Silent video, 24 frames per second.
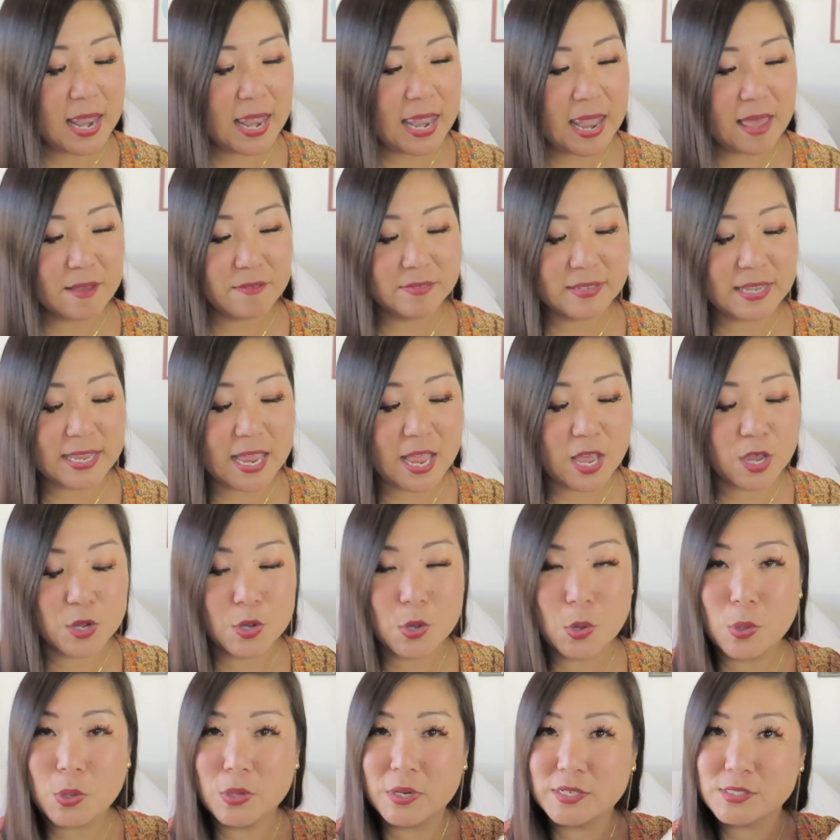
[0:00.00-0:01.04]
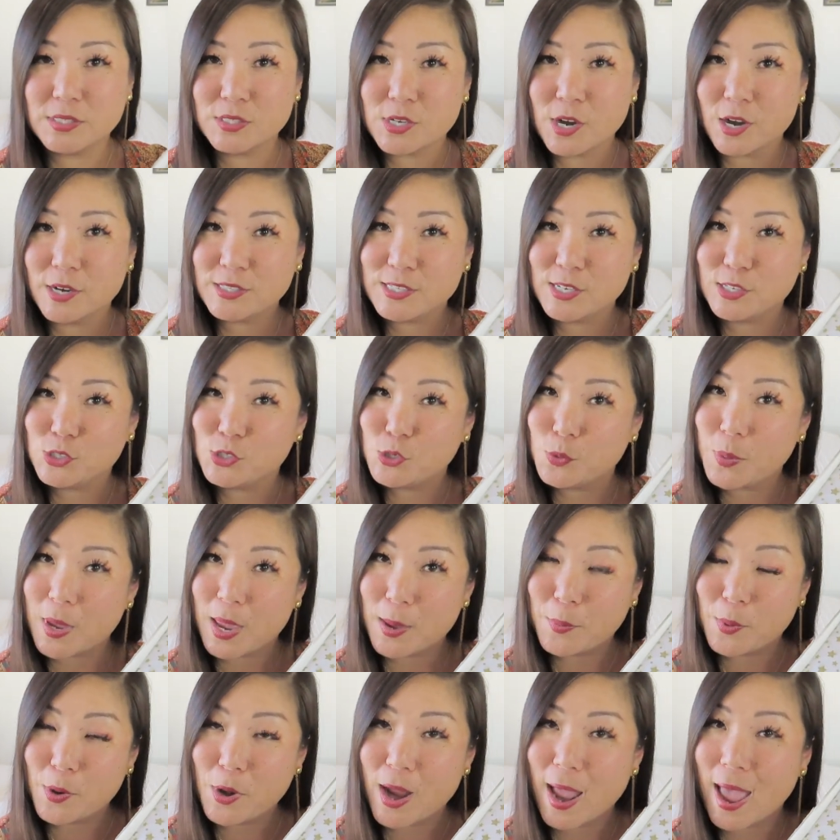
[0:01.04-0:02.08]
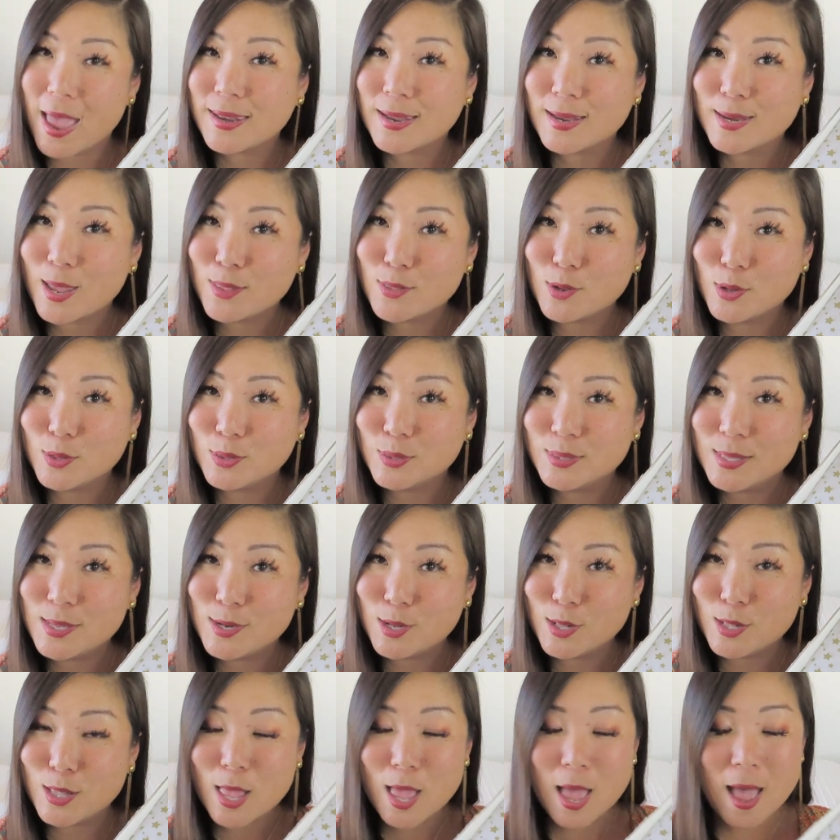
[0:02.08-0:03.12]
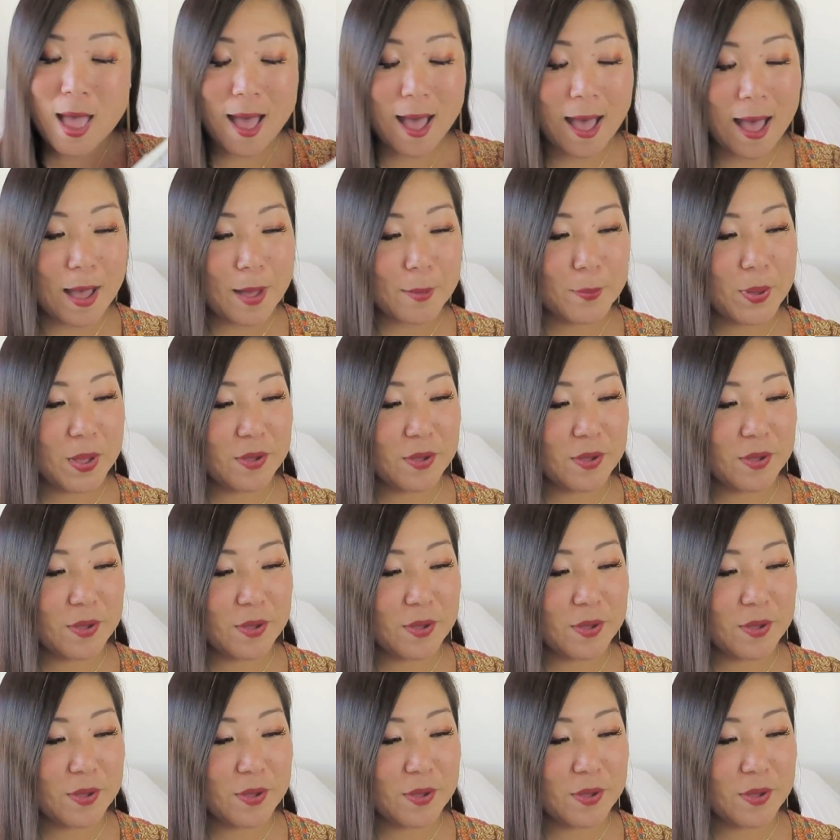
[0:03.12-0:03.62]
lovely gold star tissue paper and another little uh,